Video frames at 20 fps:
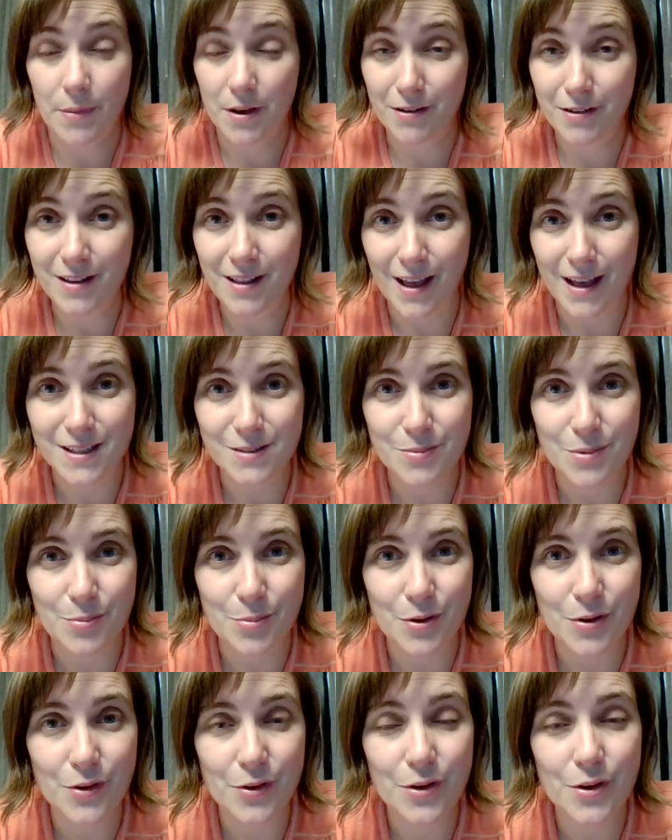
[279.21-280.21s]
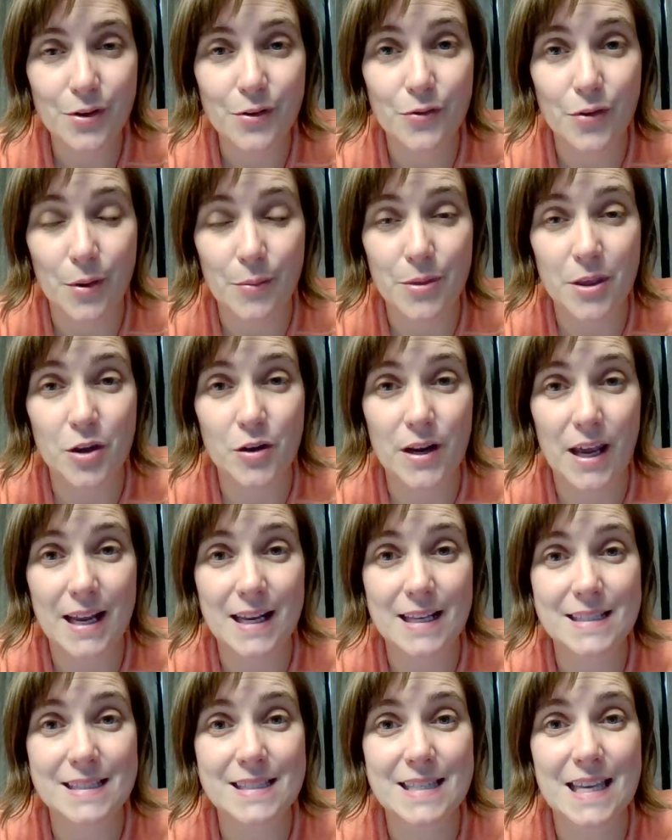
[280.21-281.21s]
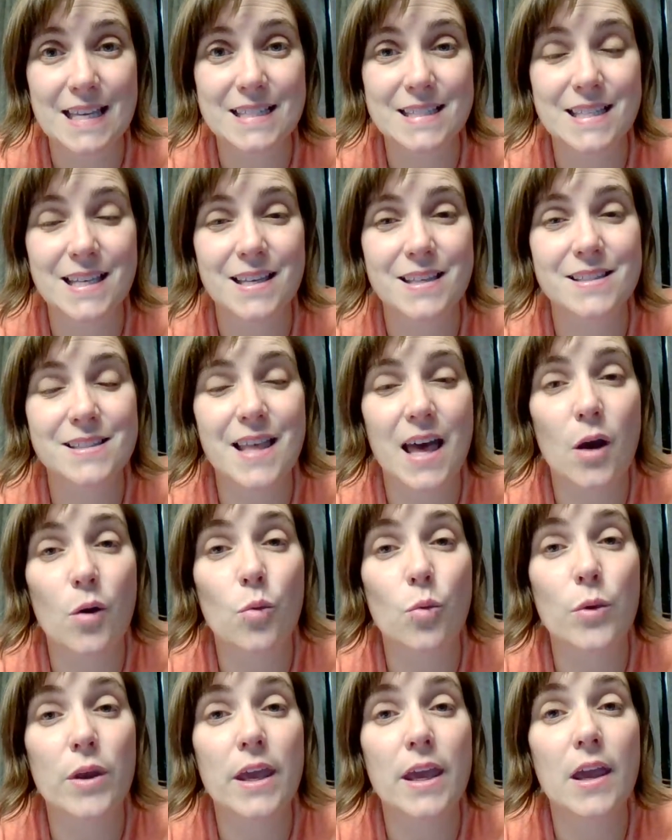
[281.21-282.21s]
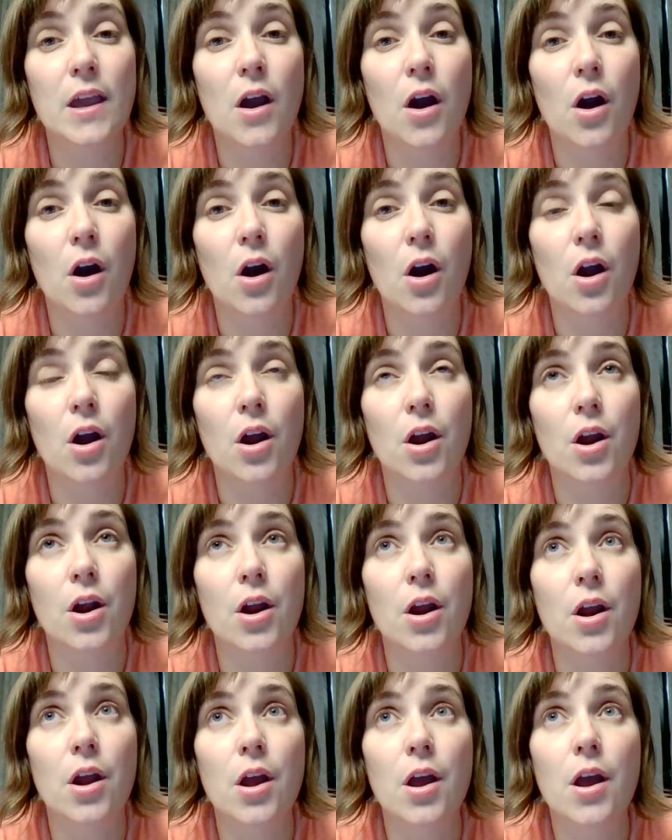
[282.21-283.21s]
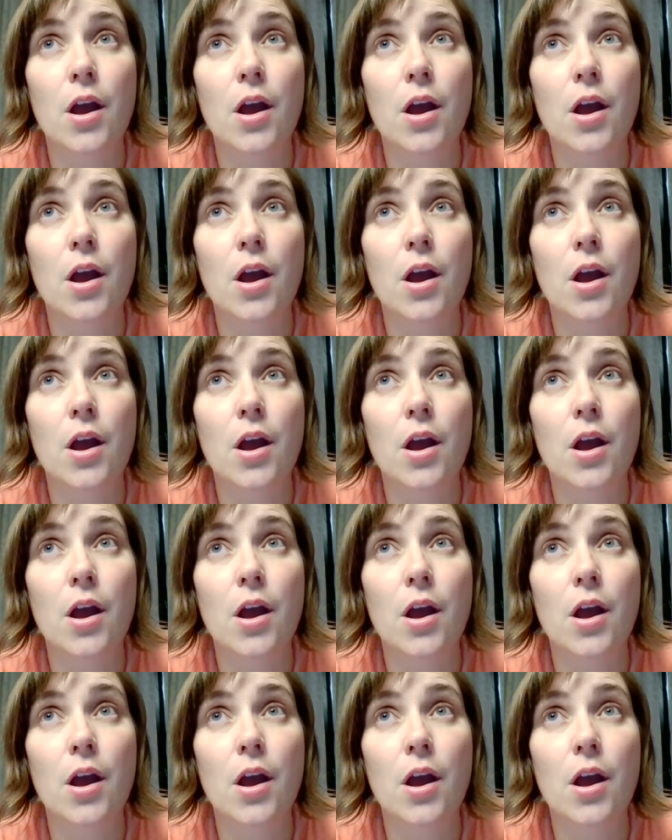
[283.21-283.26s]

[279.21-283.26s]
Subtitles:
middle class people from the United States is that we are,